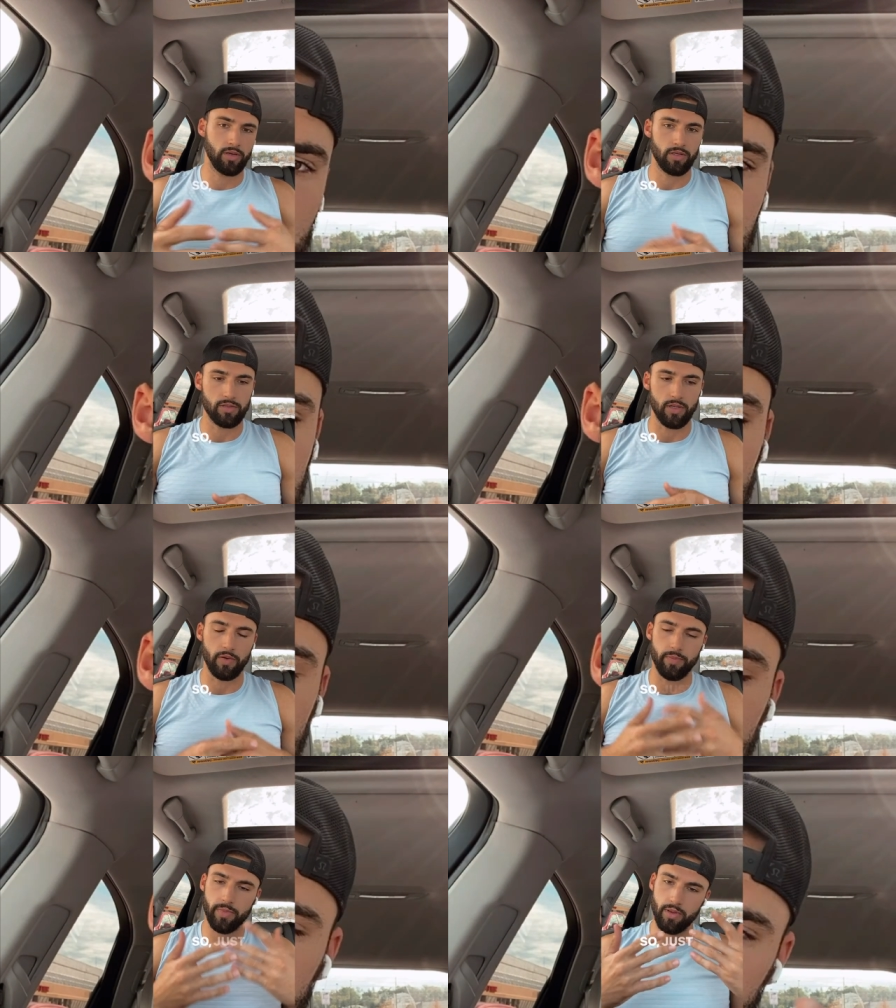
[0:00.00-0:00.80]

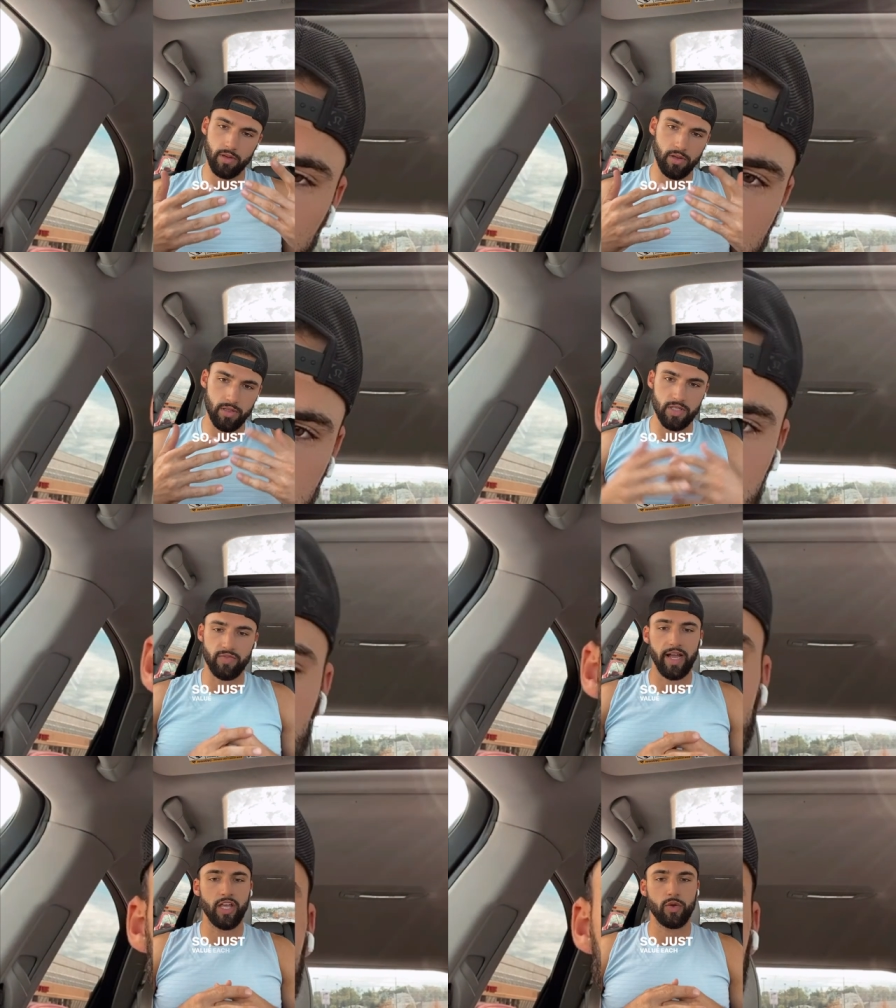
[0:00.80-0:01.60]
So
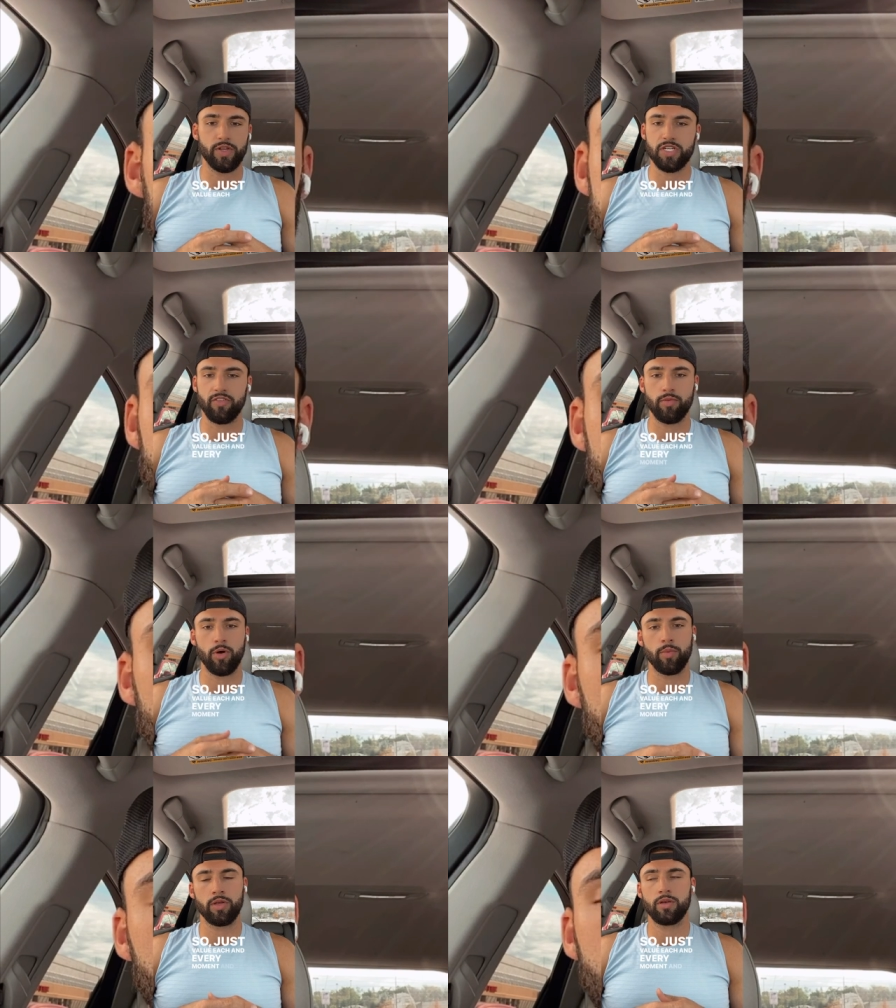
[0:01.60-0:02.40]
just value each and every
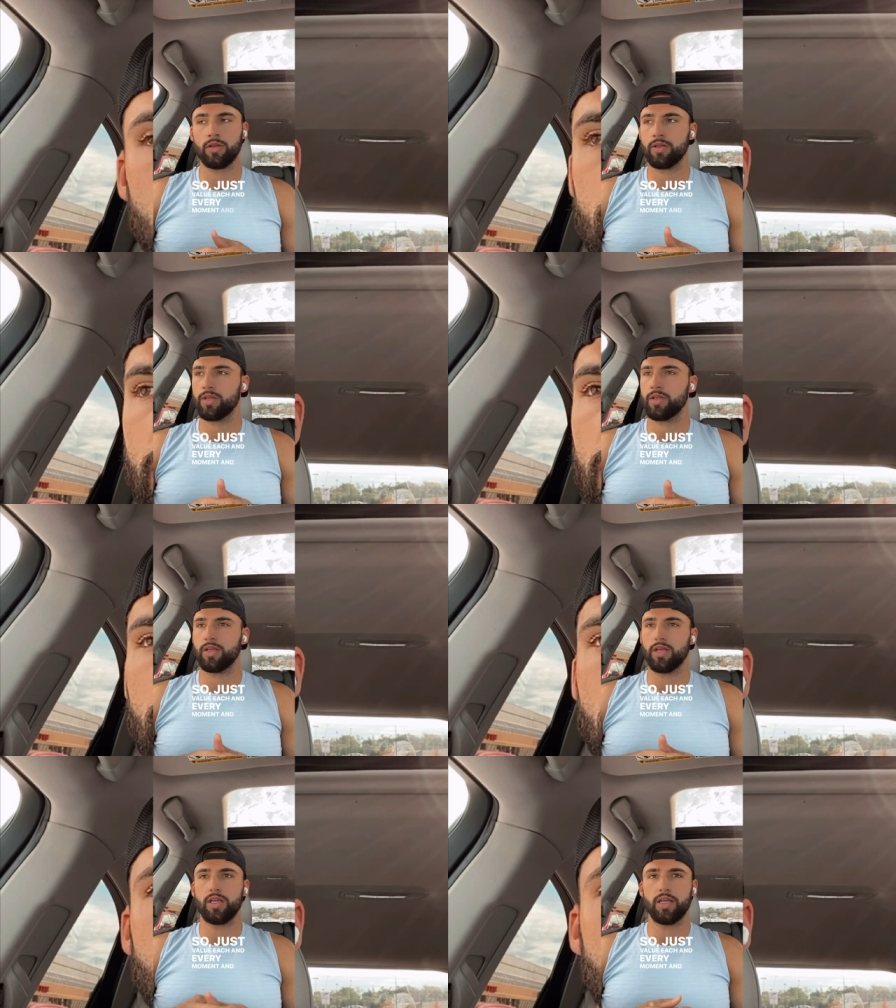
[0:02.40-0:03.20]
moment
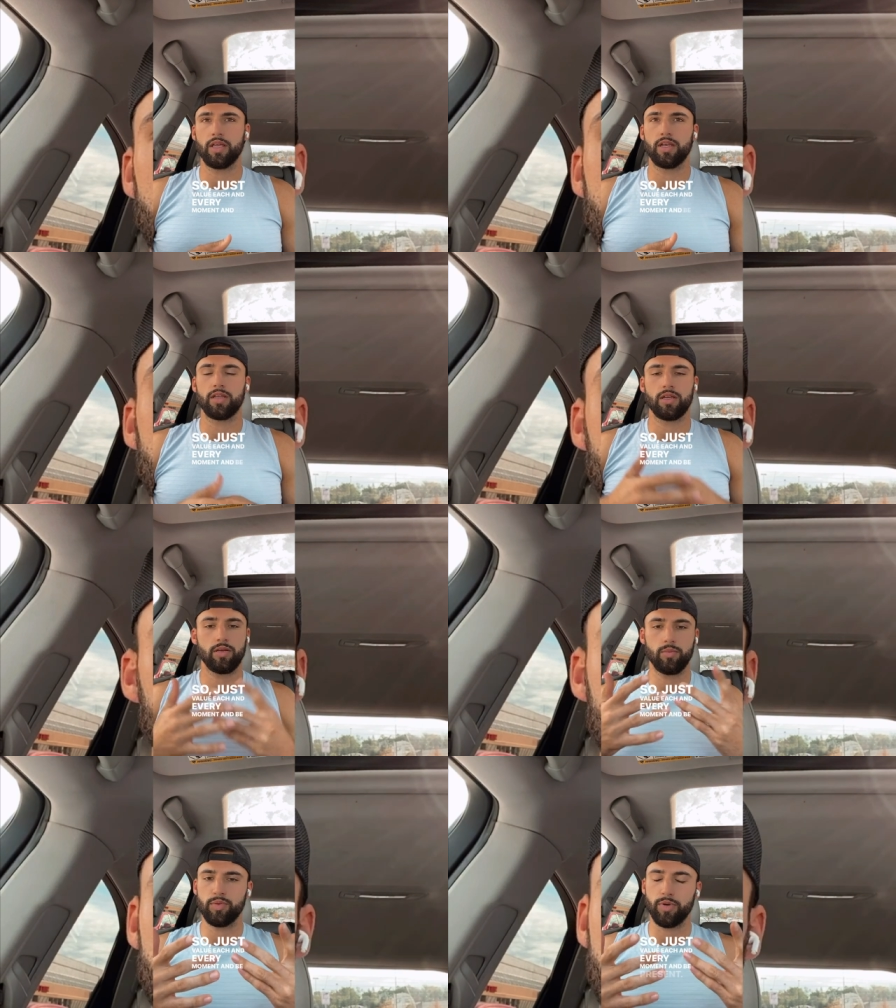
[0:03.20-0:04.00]
and
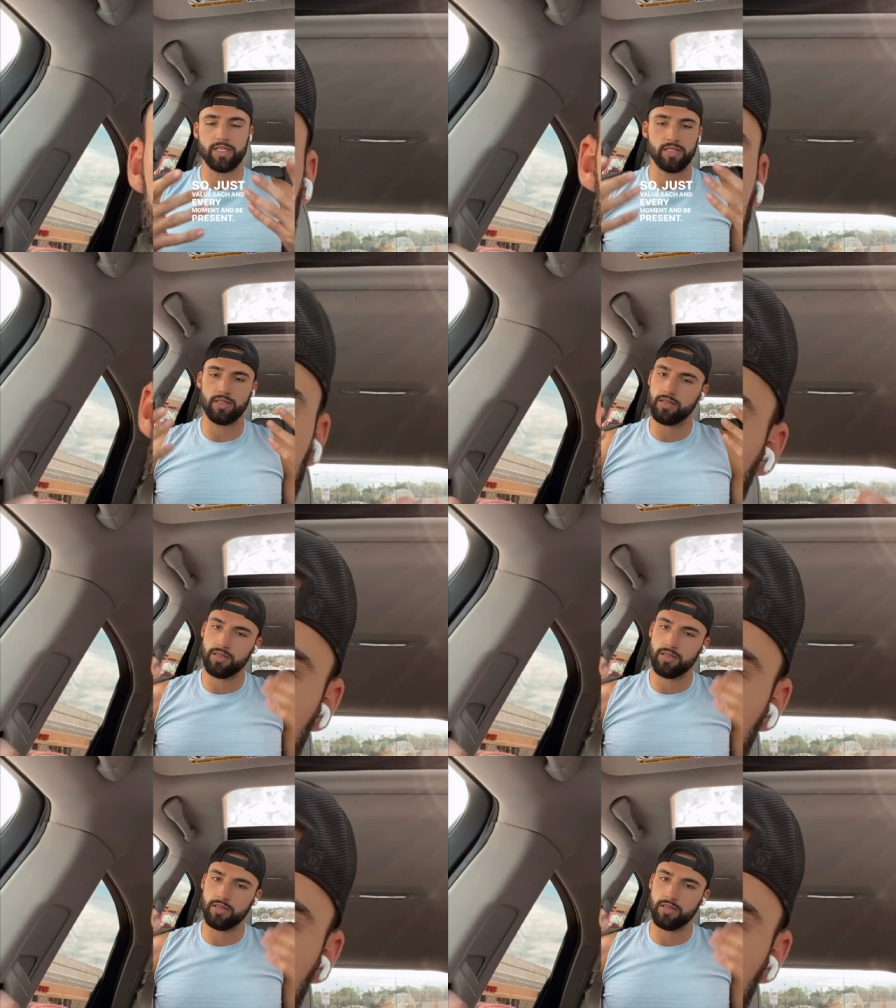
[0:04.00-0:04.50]
be present.